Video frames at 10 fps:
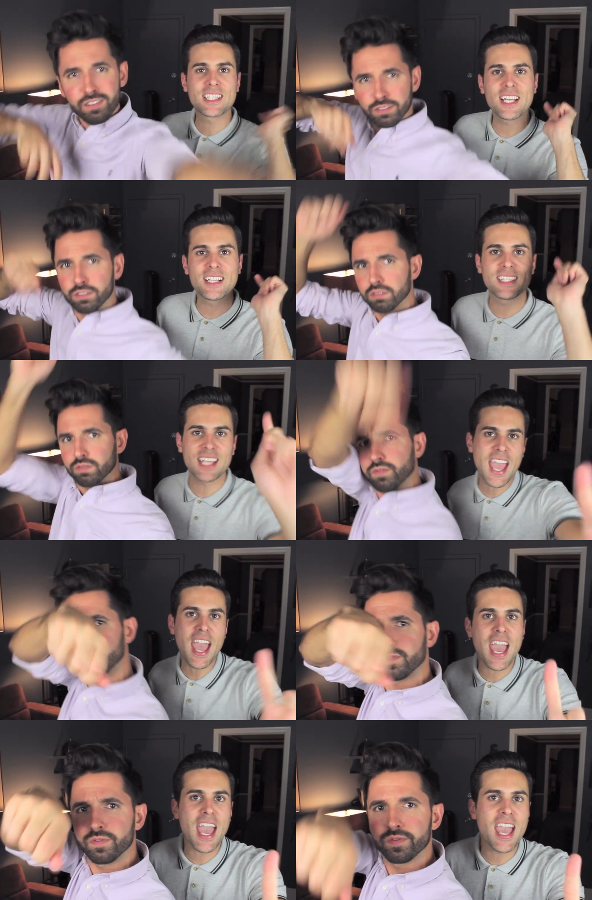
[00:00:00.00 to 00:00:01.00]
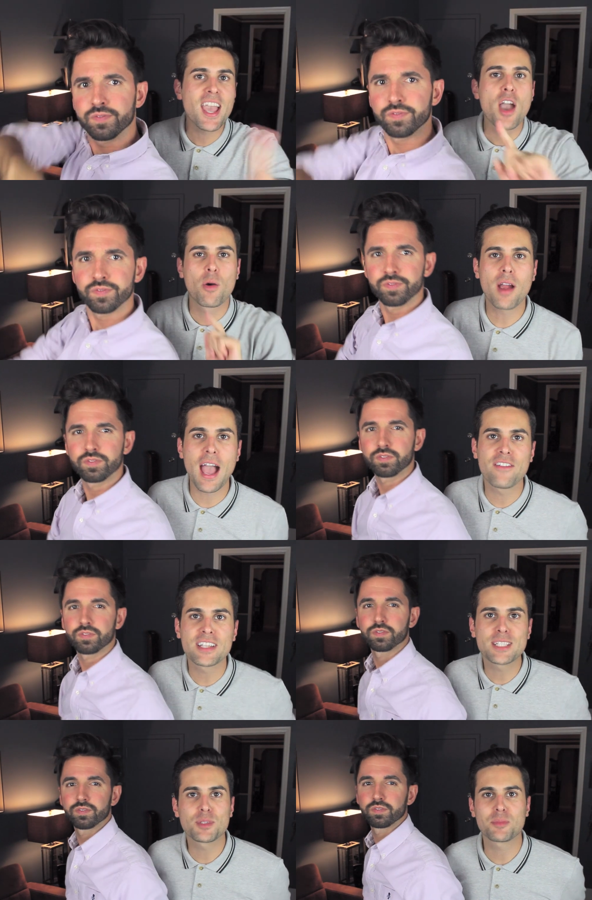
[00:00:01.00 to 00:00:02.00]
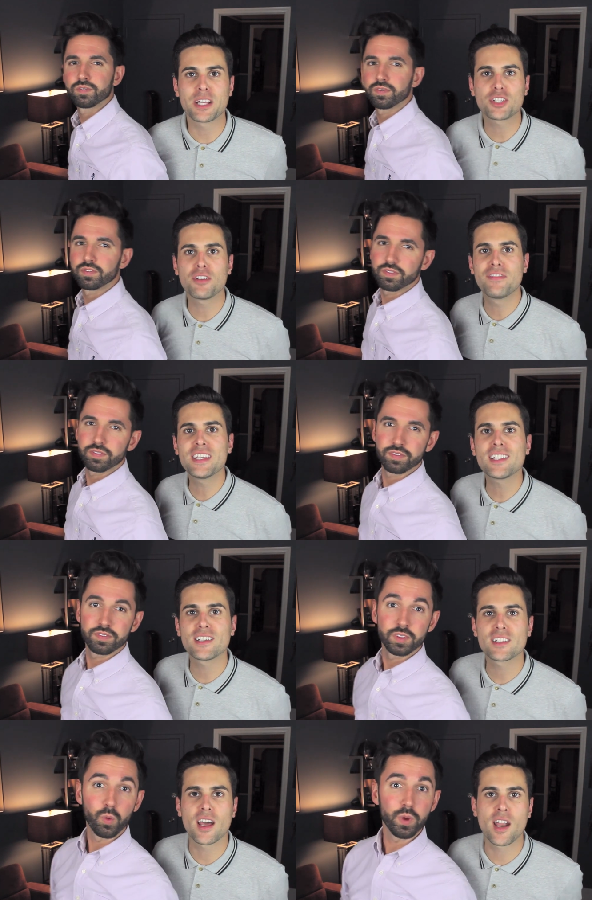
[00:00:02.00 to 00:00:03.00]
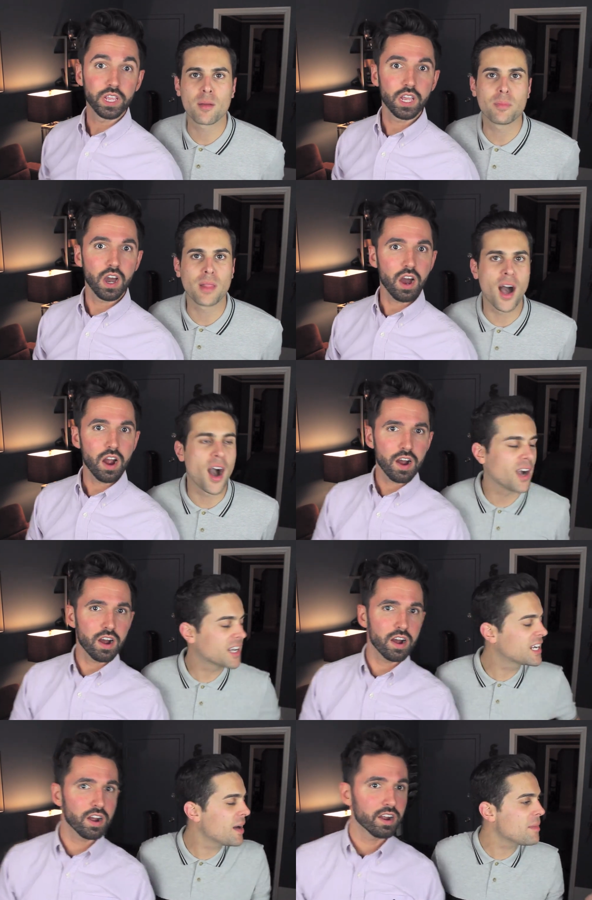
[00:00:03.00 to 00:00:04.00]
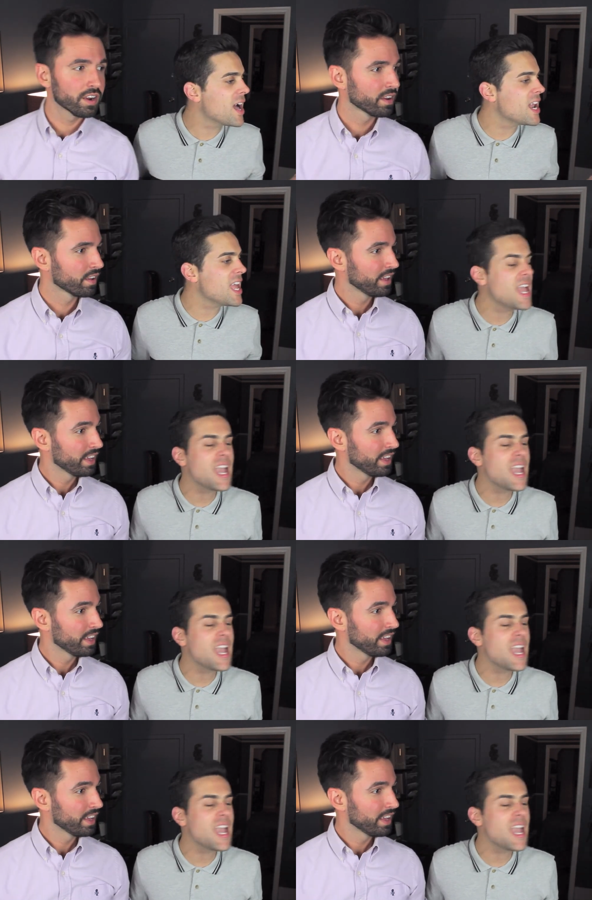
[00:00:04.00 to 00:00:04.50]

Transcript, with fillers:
Speaker 1: oh, oh. Today, we're having some special visitors on our vlog. Are. Come on in.